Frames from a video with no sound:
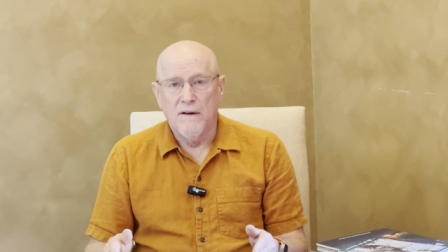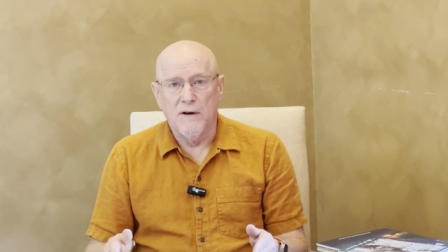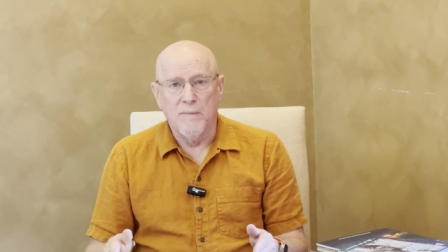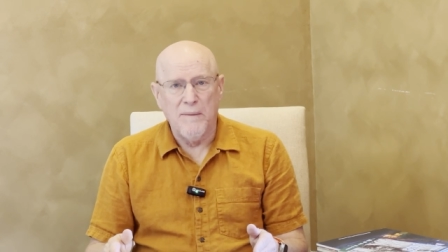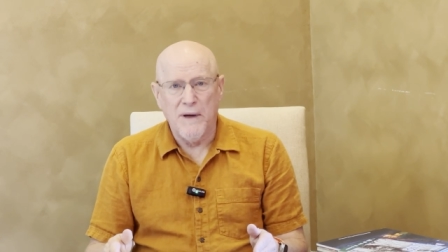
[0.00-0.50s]

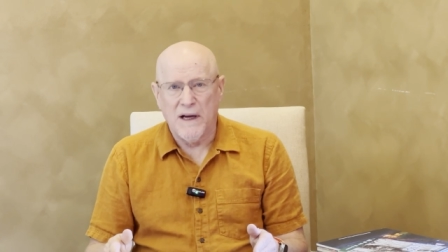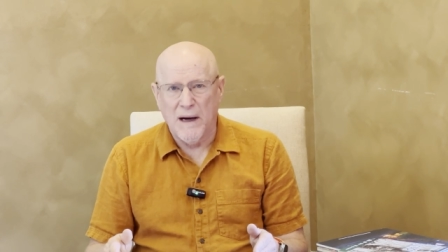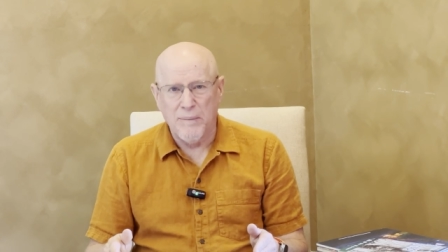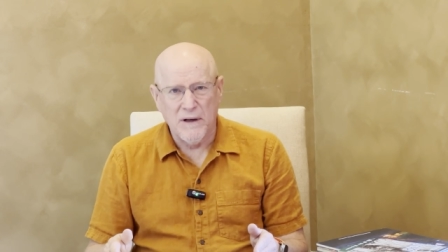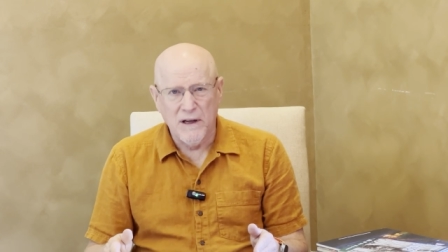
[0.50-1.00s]
There may be a
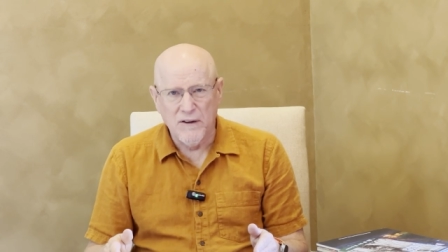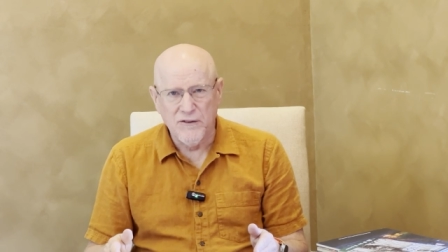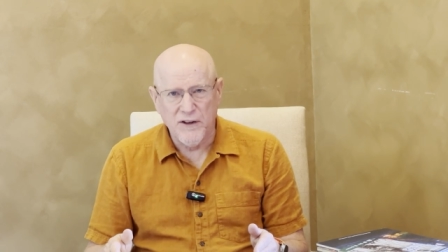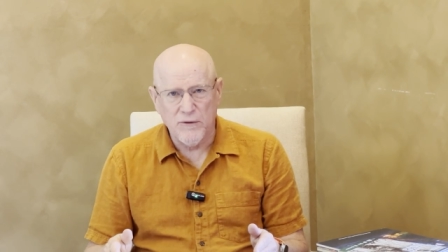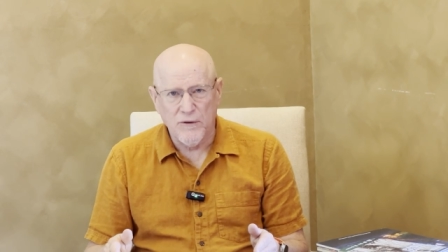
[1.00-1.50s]
couple of little
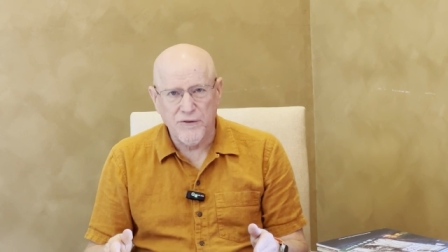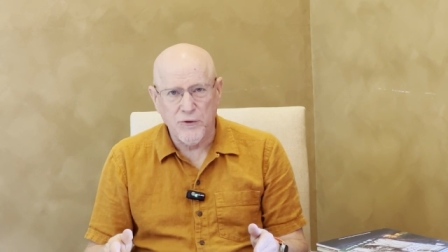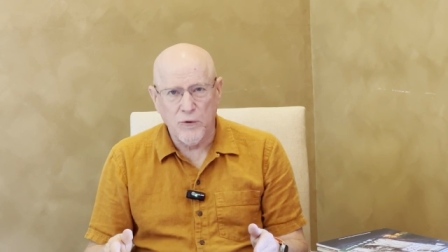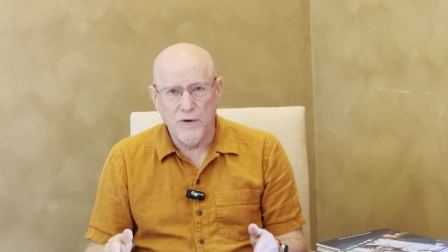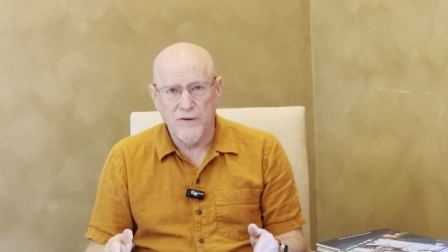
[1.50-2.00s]
general
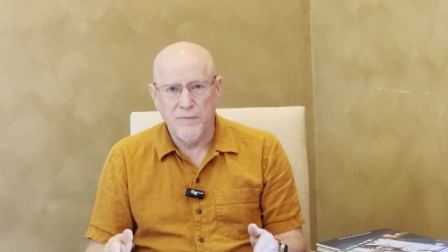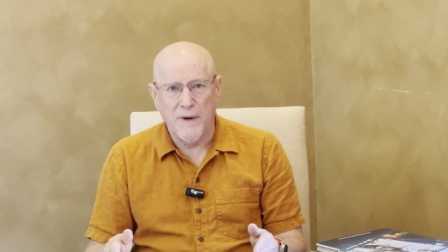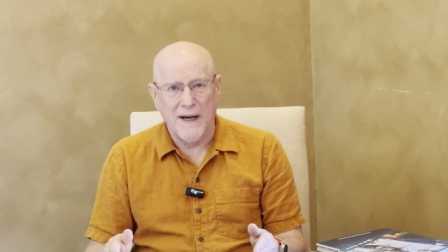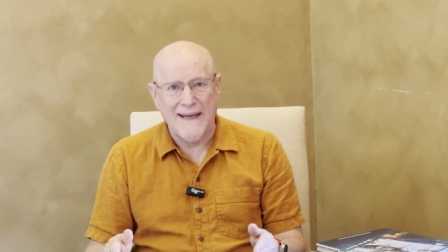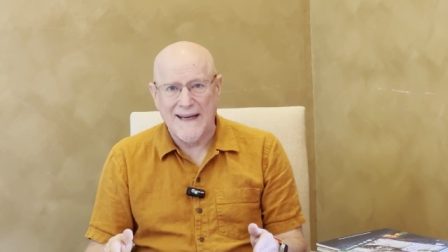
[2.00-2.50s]
stores,
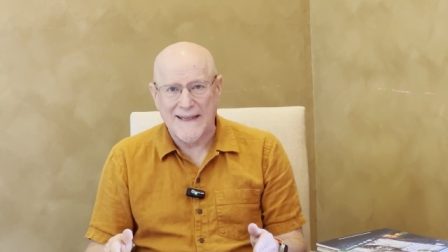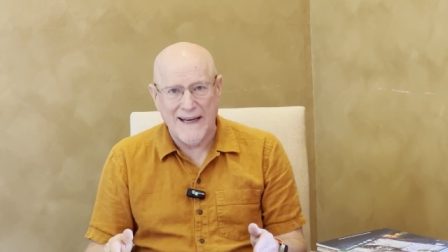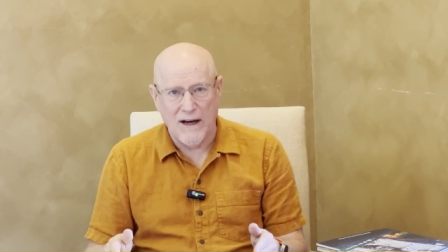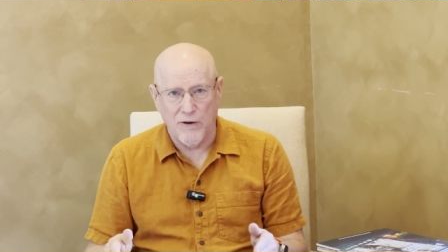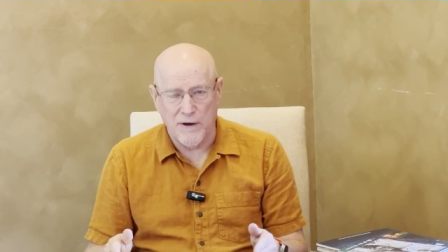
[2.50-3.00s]
but I can't
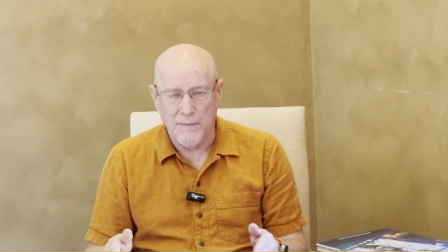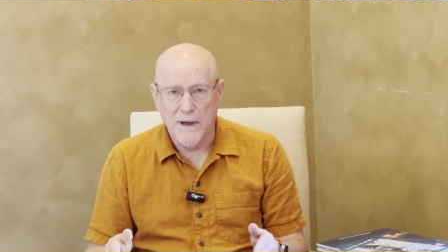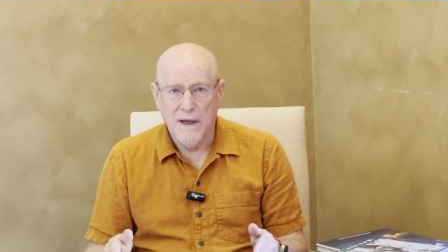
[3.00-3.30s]
count on them.